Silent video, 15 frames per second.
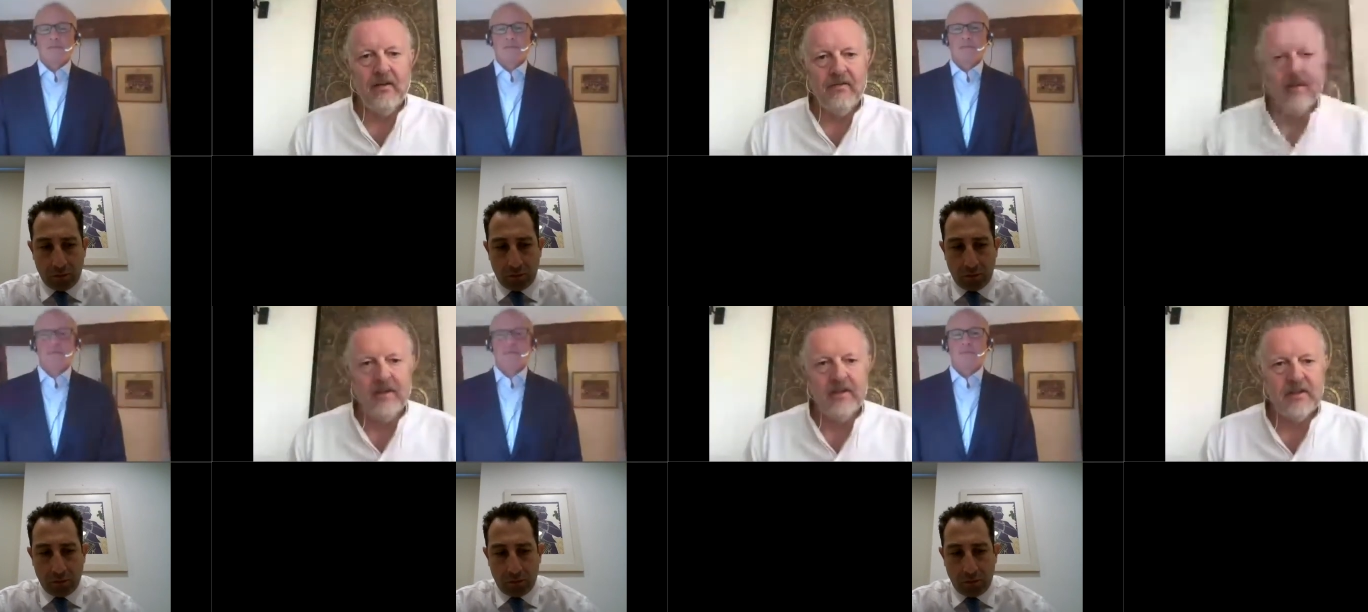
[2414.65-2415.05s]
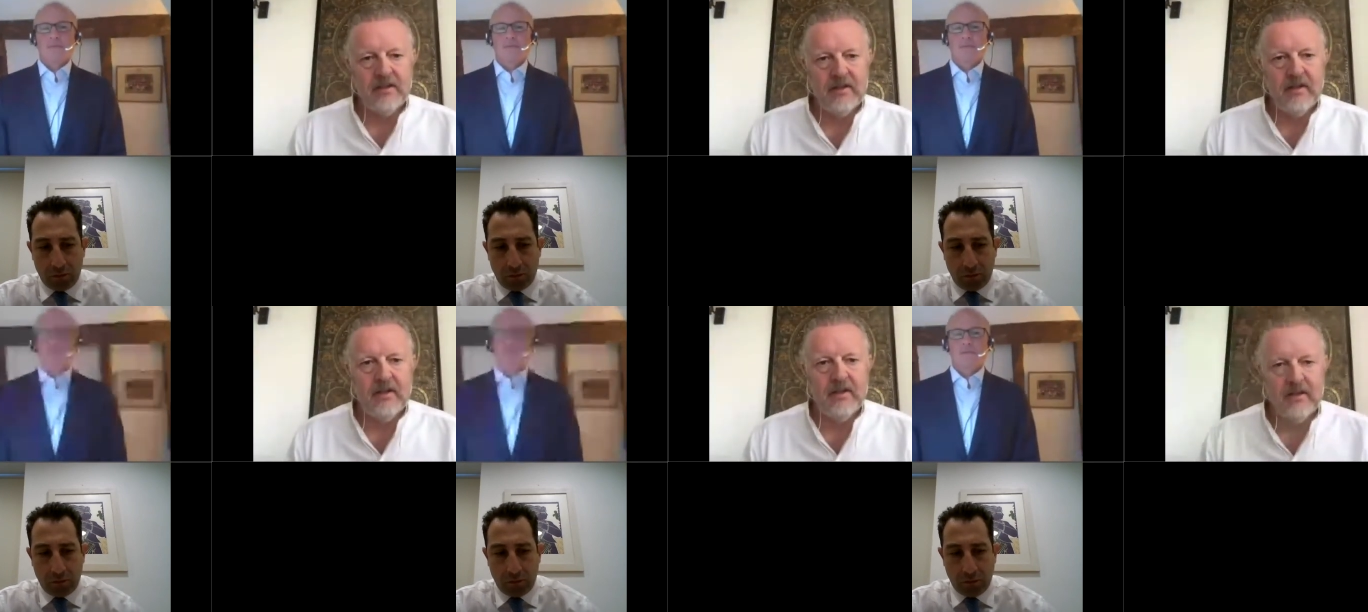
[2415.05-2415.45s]
Speaker 1: out of this
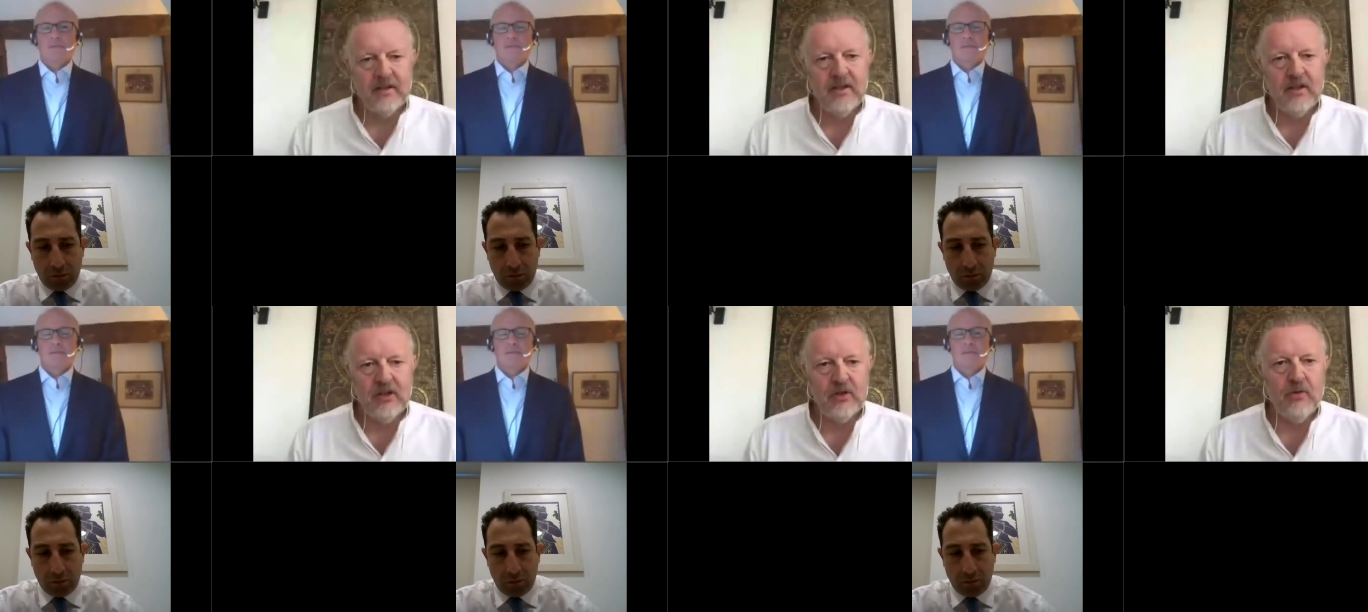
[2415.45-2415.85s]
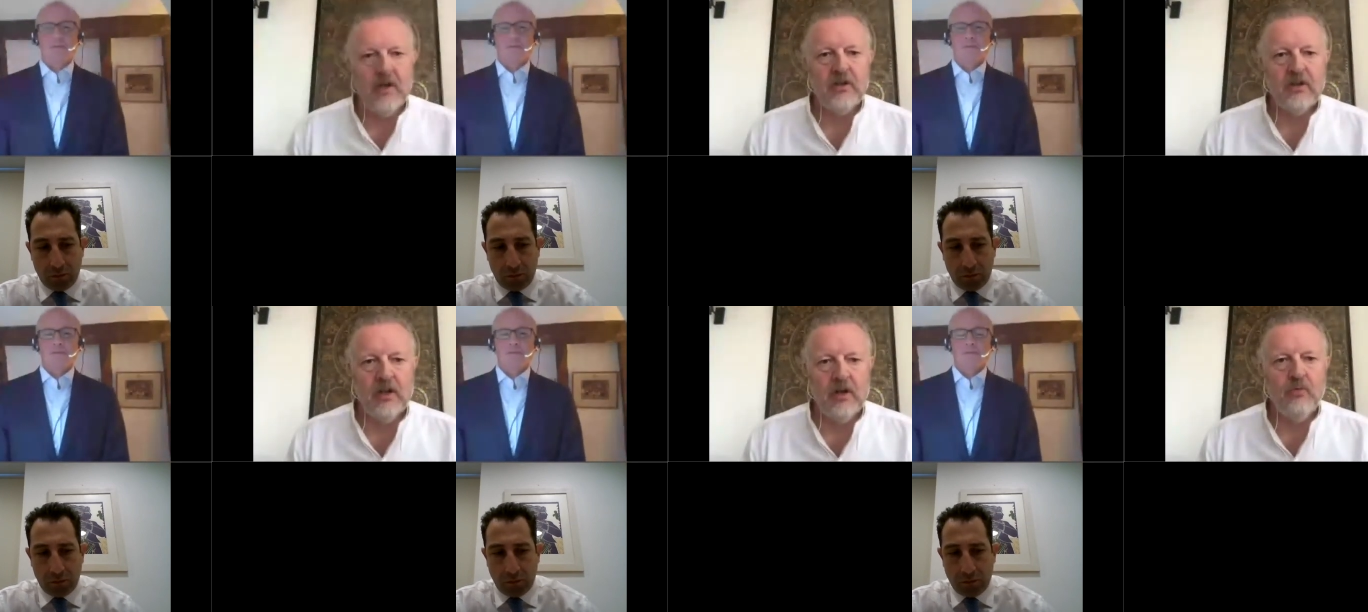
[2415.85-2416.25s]
uh,
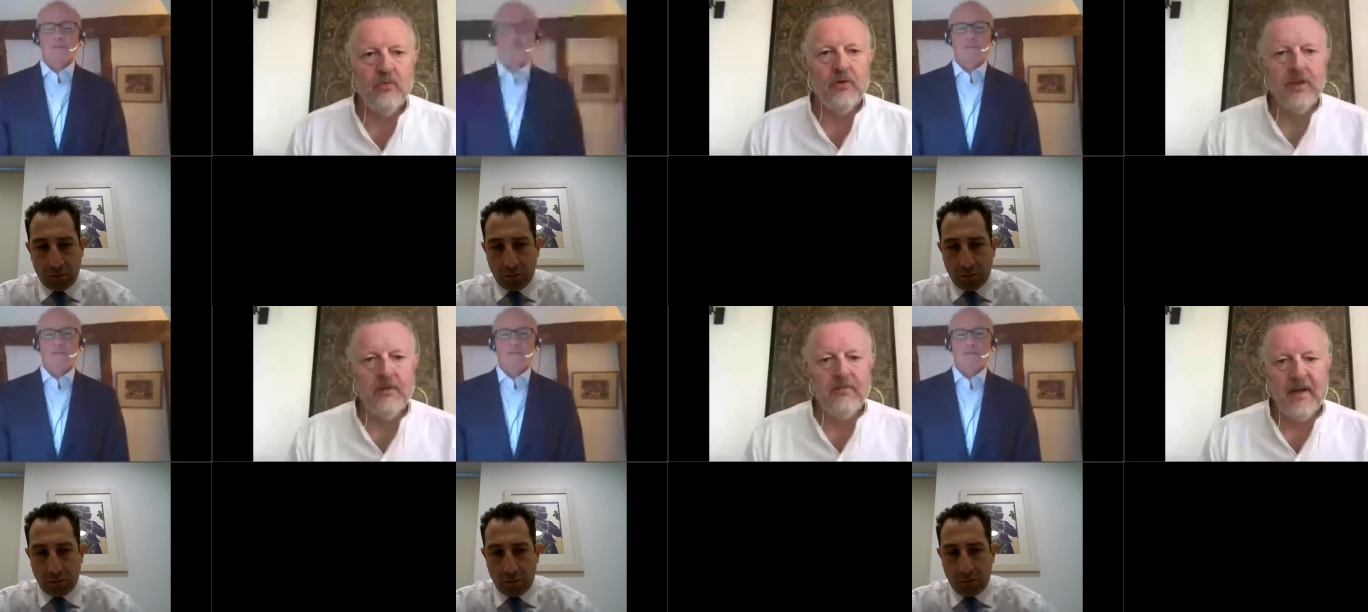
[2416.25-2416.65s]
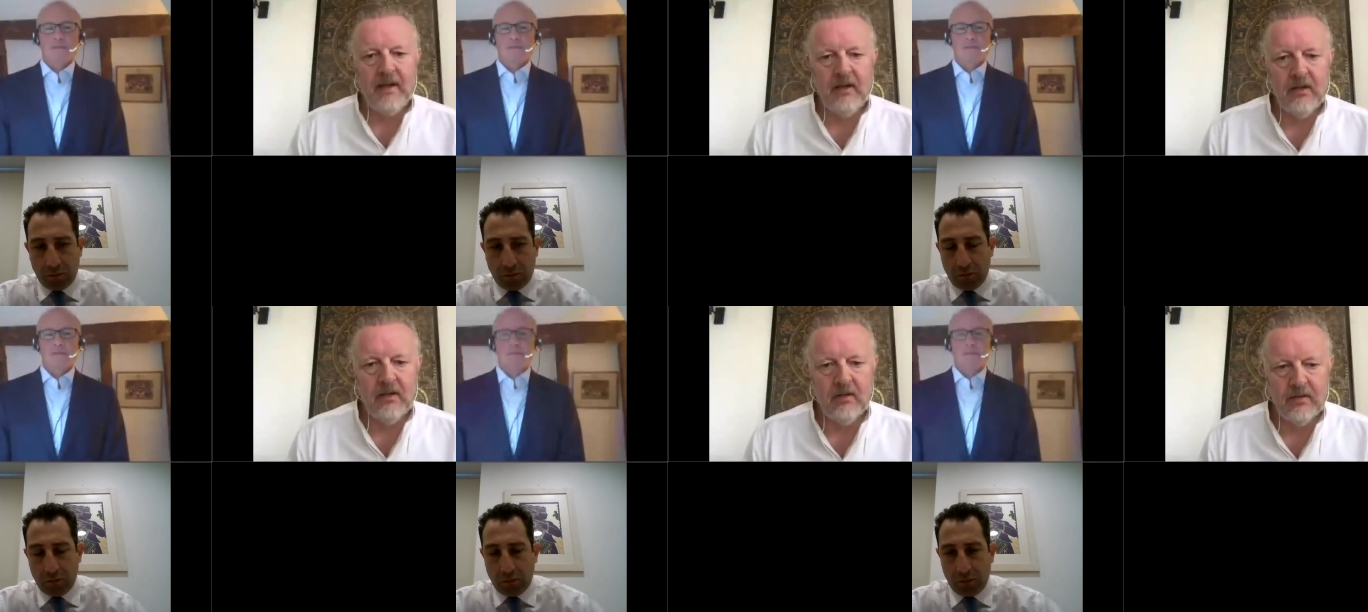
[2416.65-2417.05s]
situation will
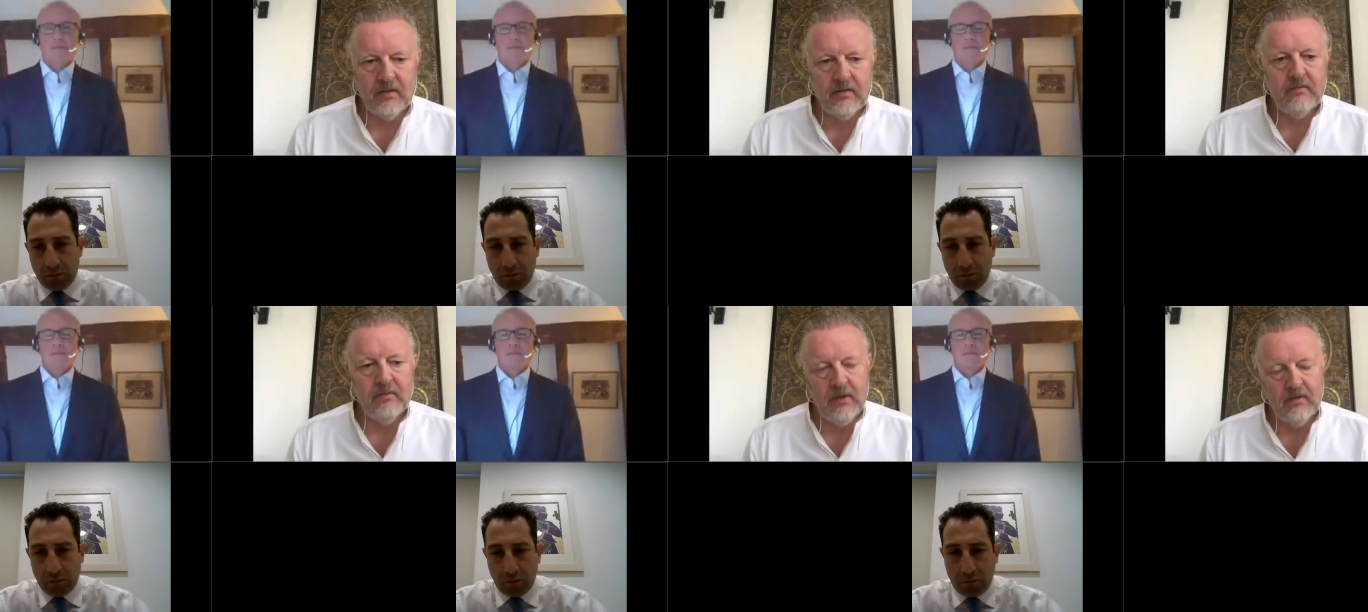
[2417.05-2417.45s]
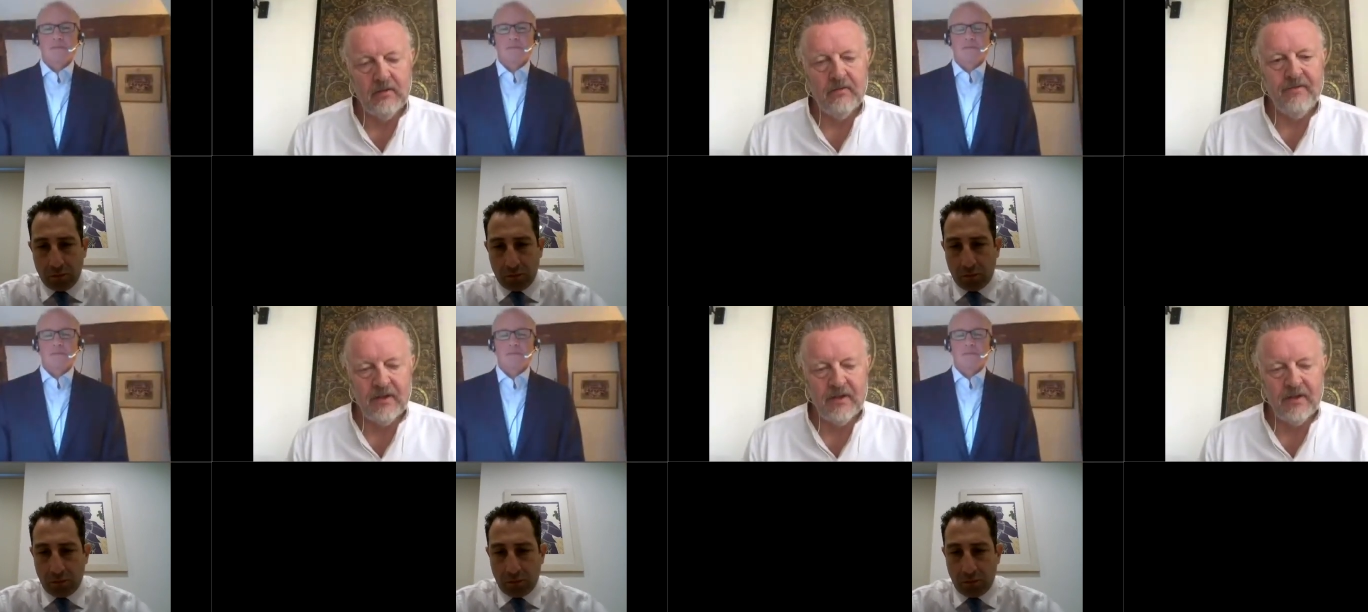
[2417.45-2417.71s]
depend on, you know,